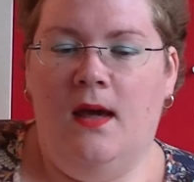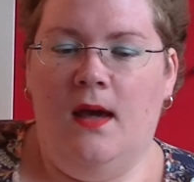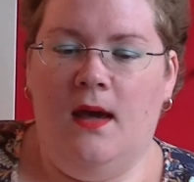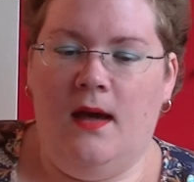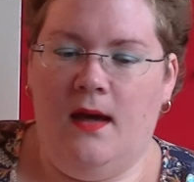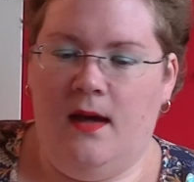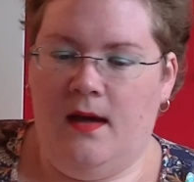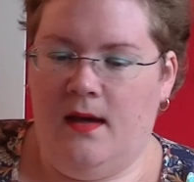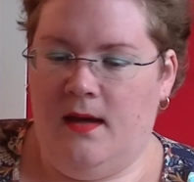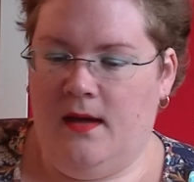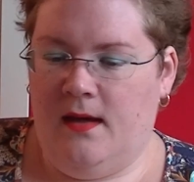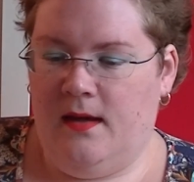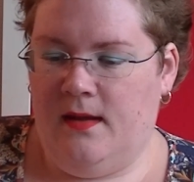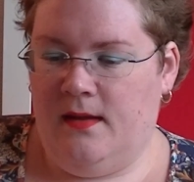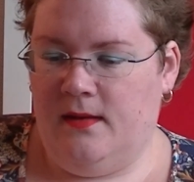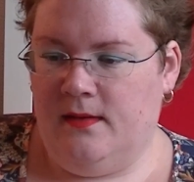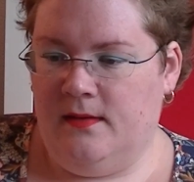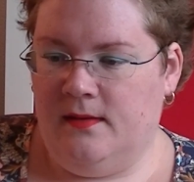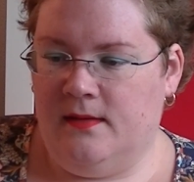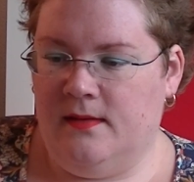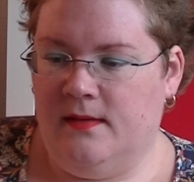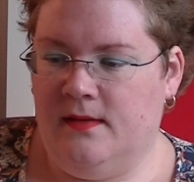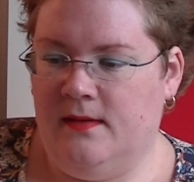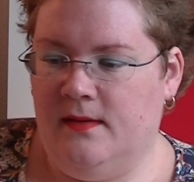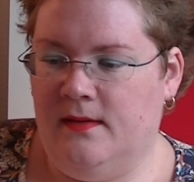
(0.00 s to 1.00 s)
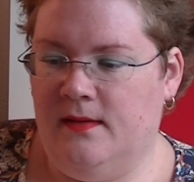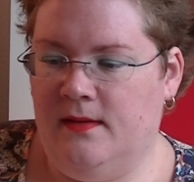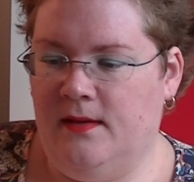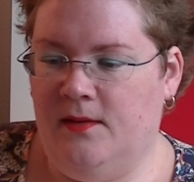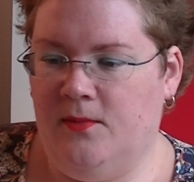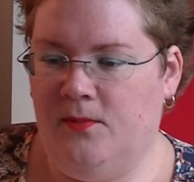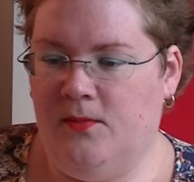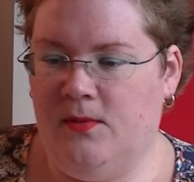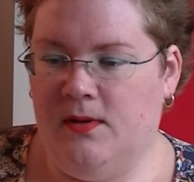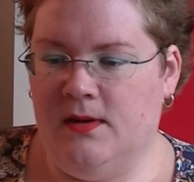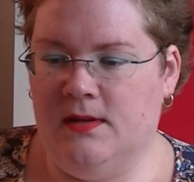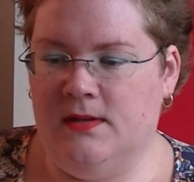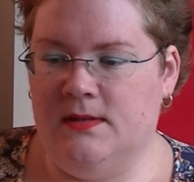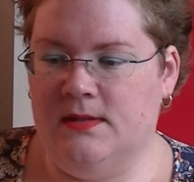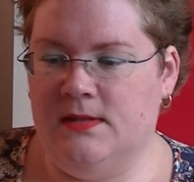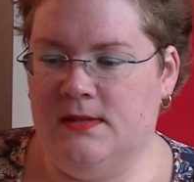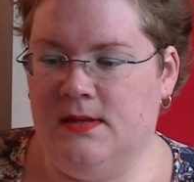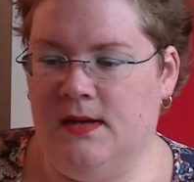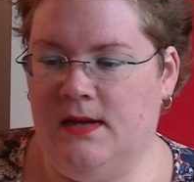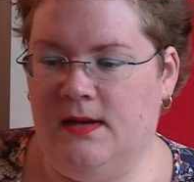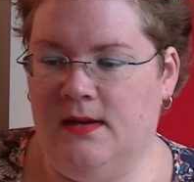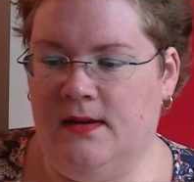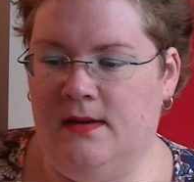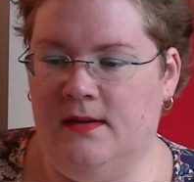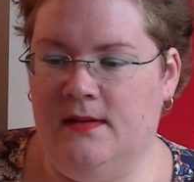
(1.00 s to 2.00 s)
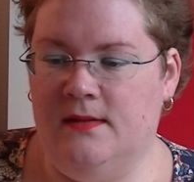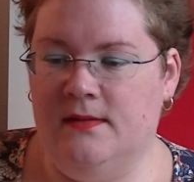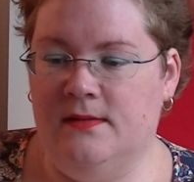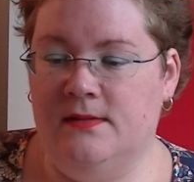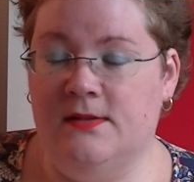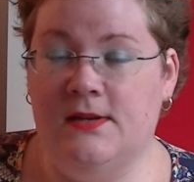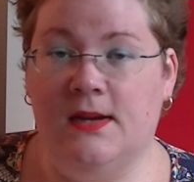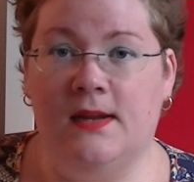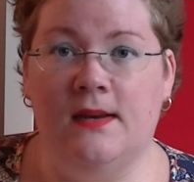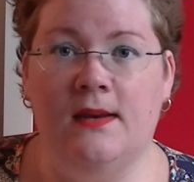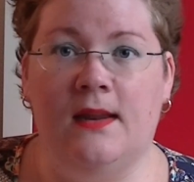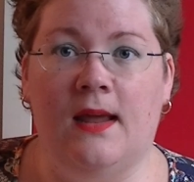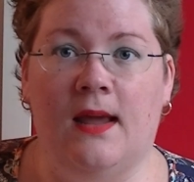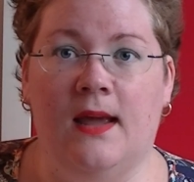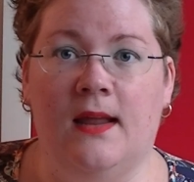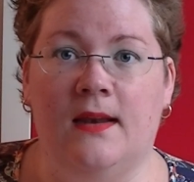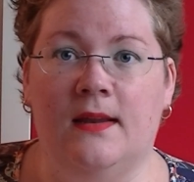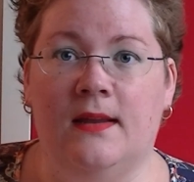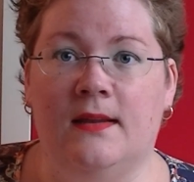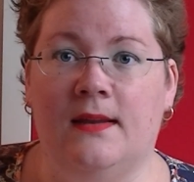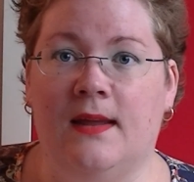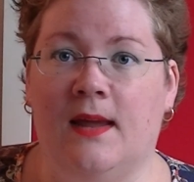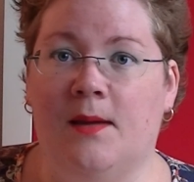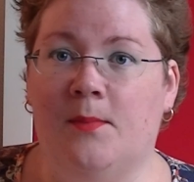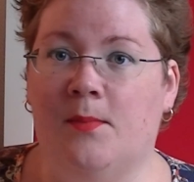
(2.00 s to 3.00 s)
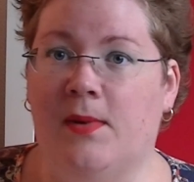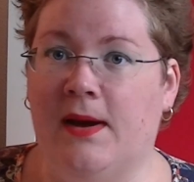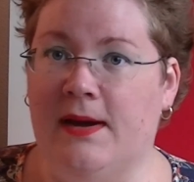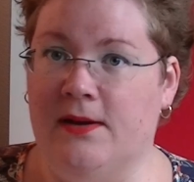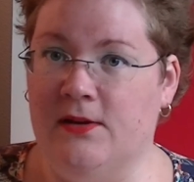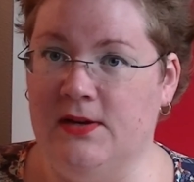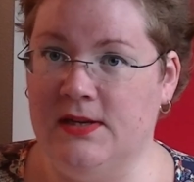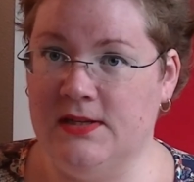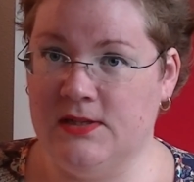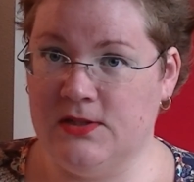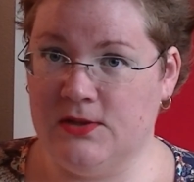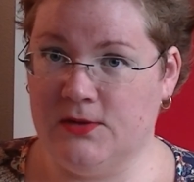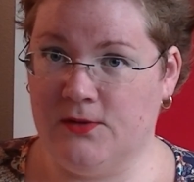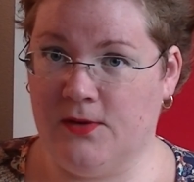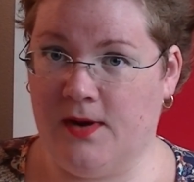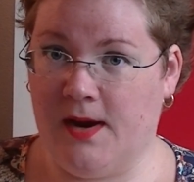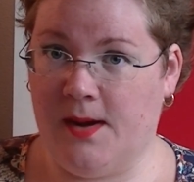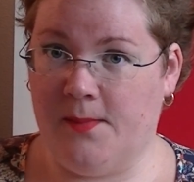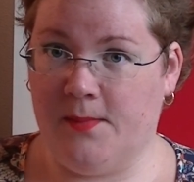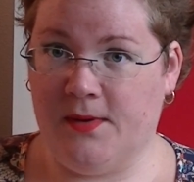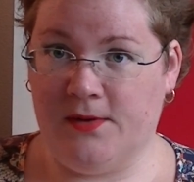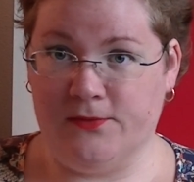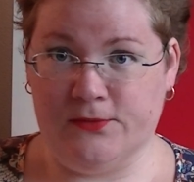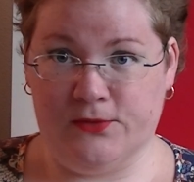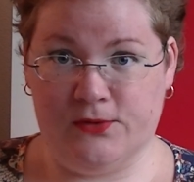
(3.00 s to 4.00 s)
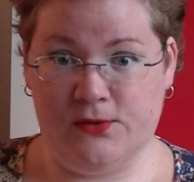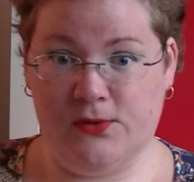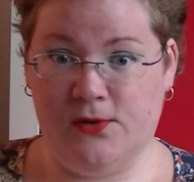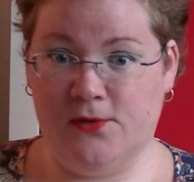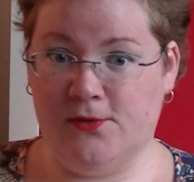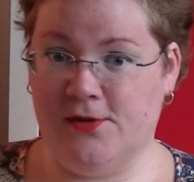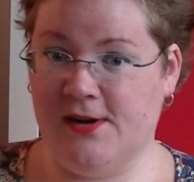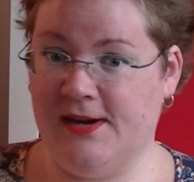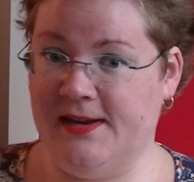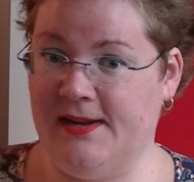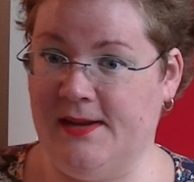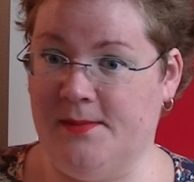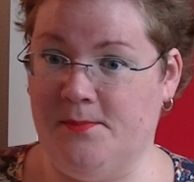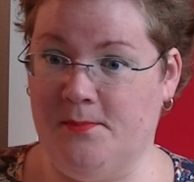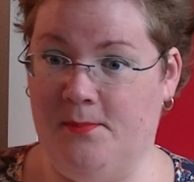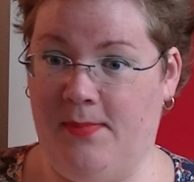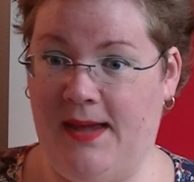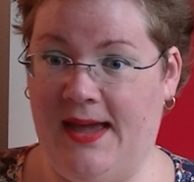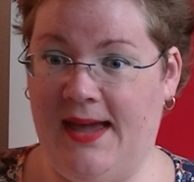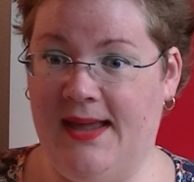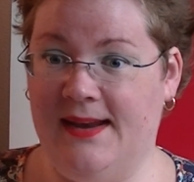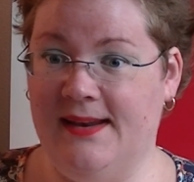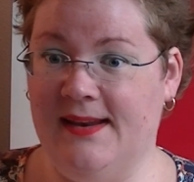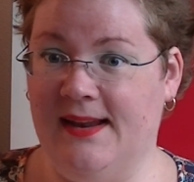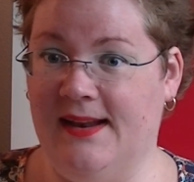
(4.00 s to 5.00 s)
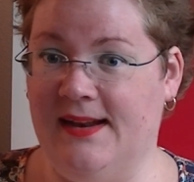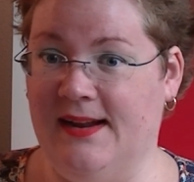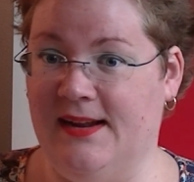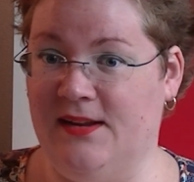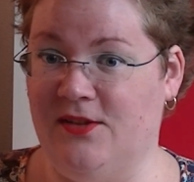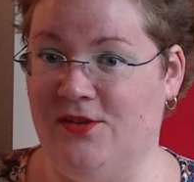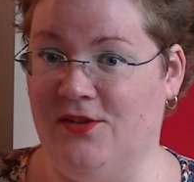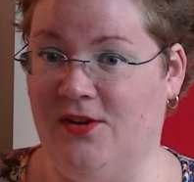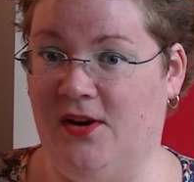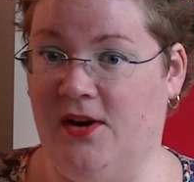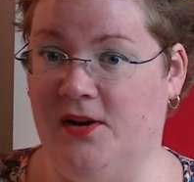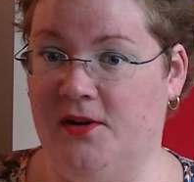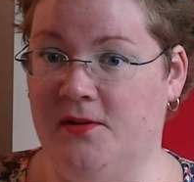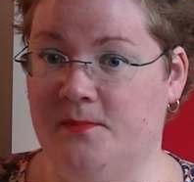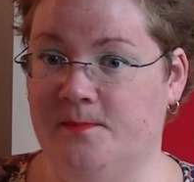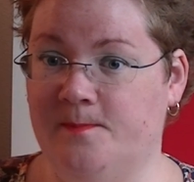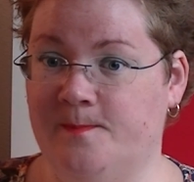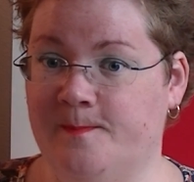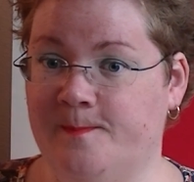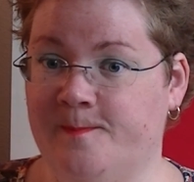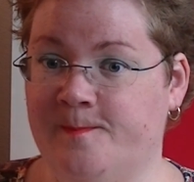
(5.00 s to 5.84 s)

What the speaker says: And it was secondhand. It came by on Instagram. I was already in bed and I thought,